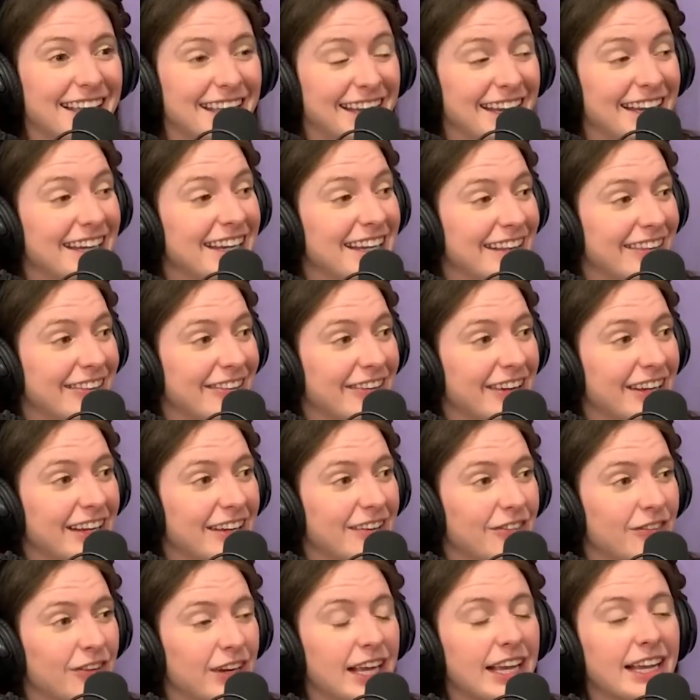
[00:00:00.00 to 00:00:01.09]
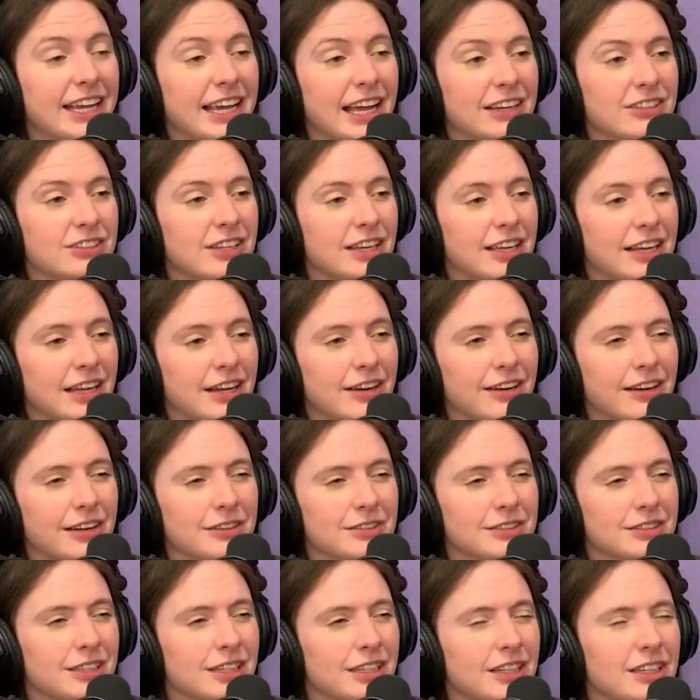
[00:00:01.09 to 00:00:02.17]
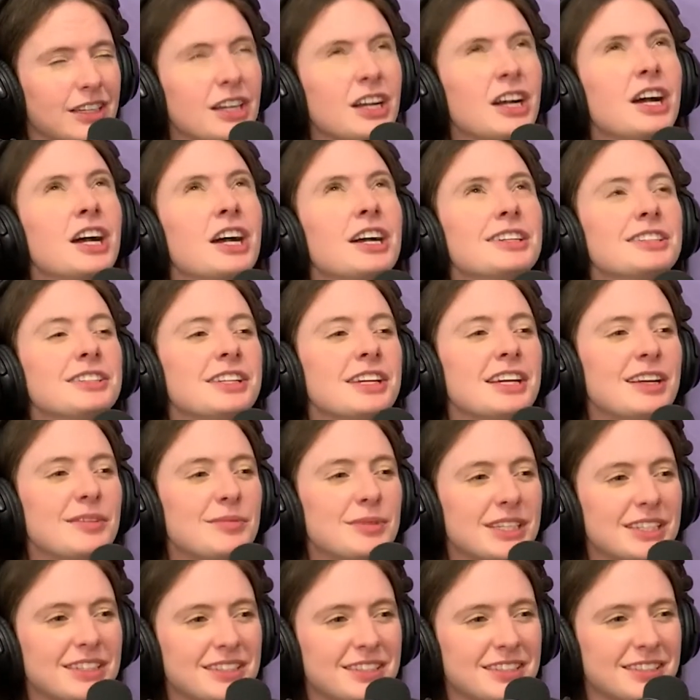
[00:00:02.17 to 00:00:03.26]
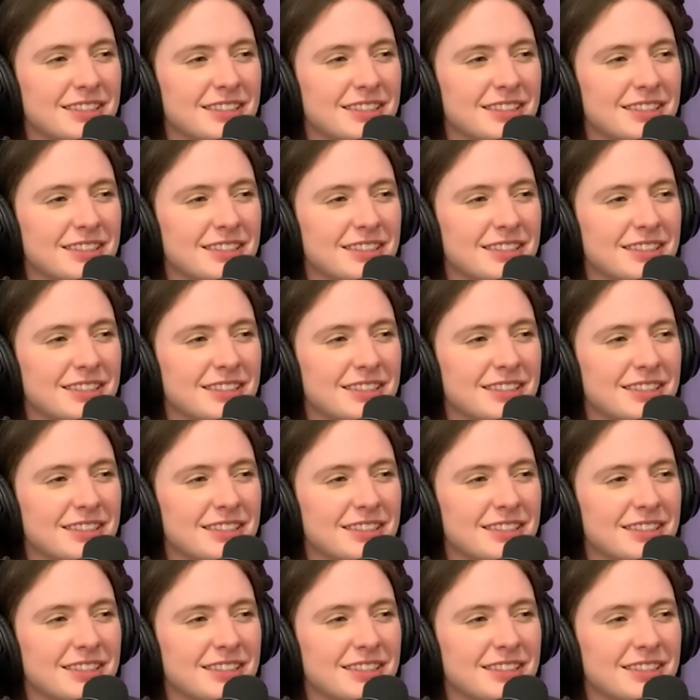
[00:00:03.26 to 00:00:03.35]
83. When I cashed that out, I was like, God damn it.